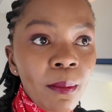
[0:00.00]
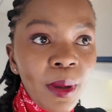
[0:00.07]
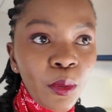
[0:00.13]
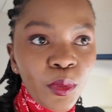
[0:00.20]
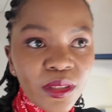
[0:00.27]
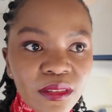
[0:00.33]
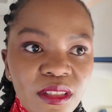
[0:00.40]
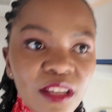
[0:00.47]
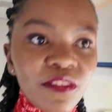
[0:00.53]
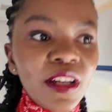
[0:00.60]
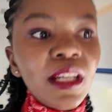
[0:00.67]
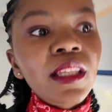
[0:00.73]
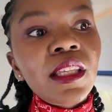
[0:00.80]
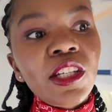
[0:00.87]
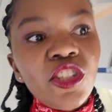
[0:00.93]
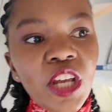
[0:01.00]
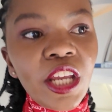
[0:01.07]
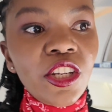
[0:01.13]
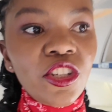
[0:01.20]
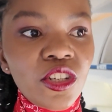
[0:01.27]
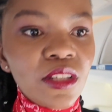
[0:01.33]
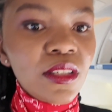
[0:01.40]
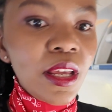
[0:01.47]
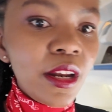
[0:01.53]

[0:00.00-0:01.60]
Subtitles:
but we'll see if anything changes.